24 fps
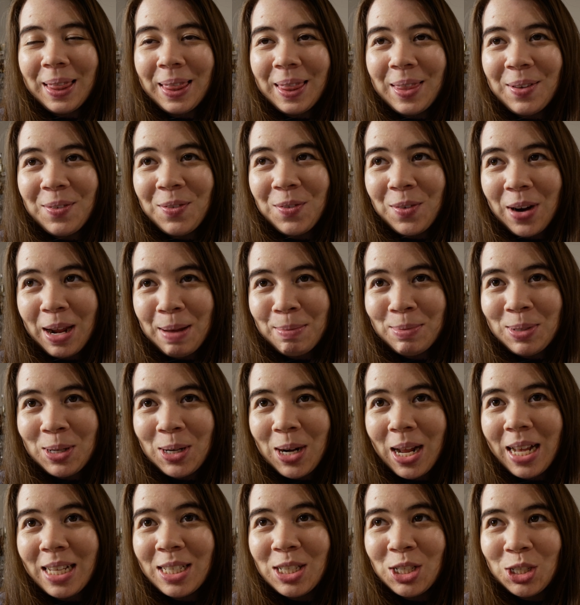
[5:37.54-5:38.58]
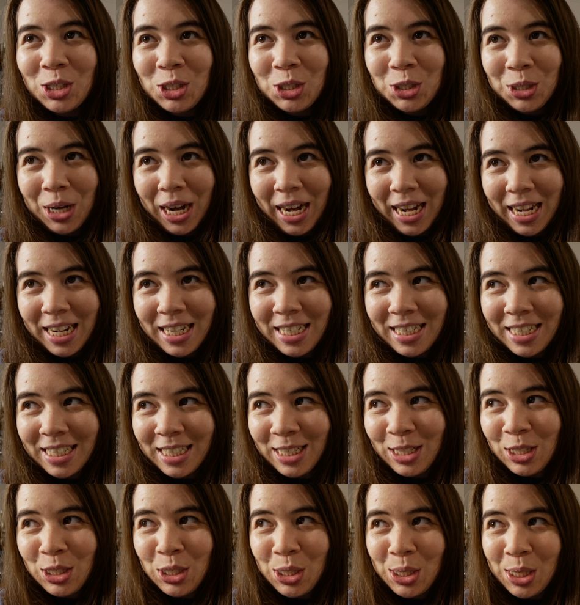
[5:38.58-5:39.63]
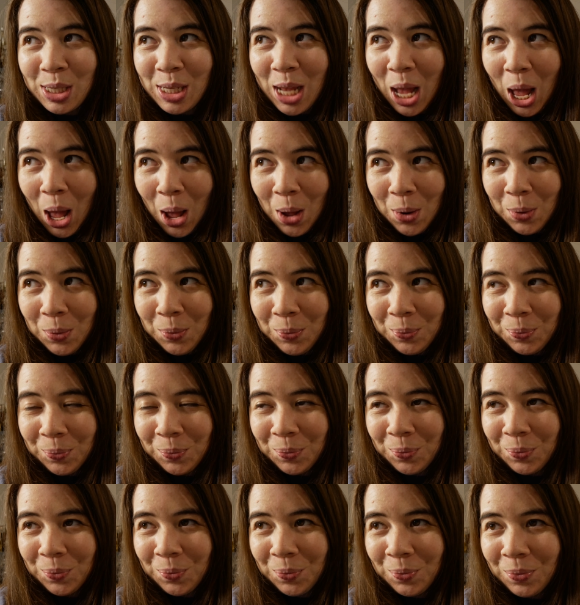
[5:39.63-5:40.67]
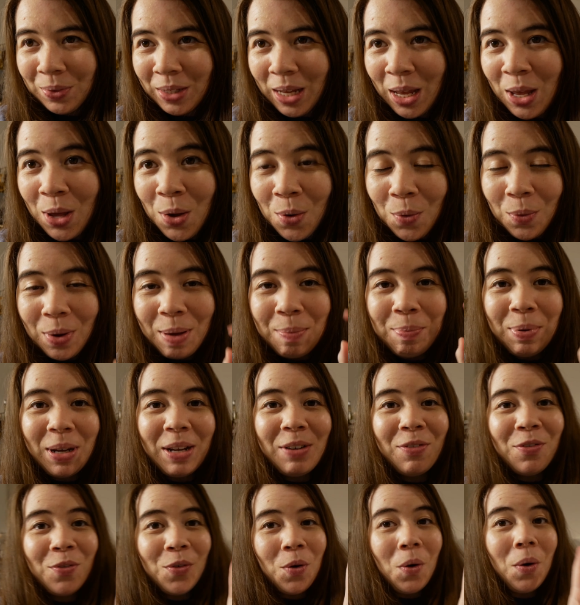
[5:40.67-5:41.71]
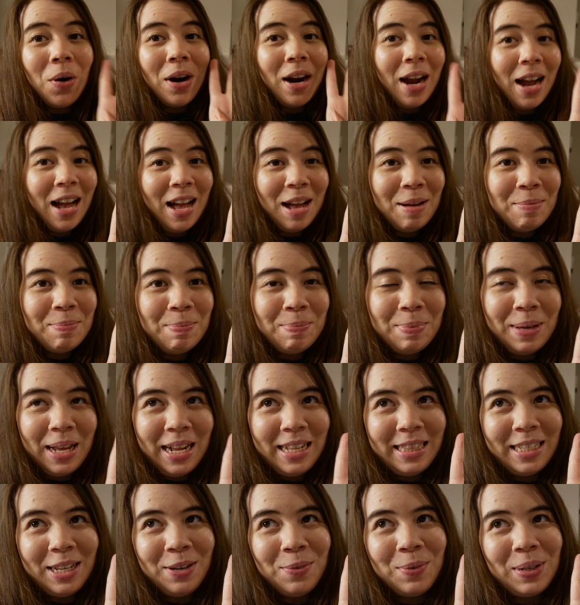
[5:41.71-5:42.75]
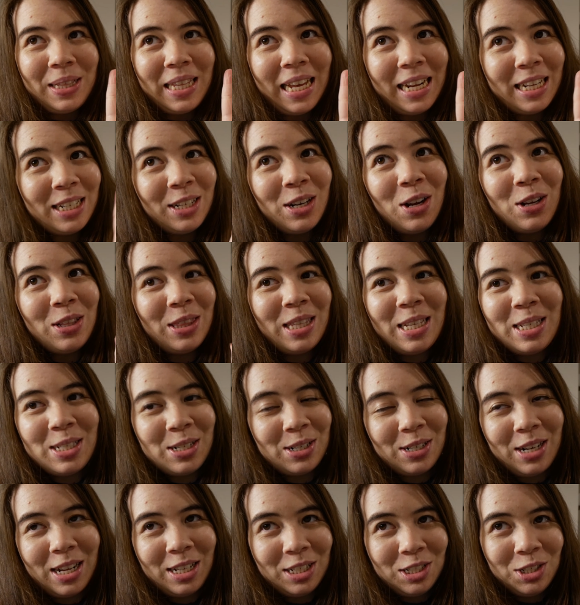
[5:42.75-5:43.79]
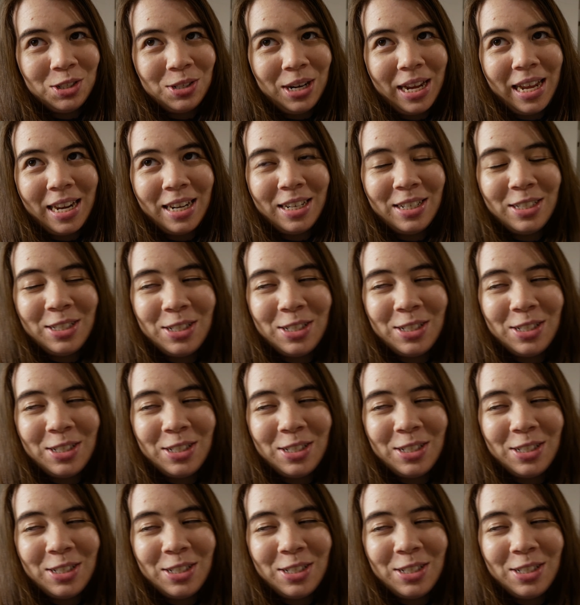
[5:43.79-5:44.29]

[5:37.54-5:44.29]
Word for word: the frames are not straight. So we put four up and then we're like, these are not straight.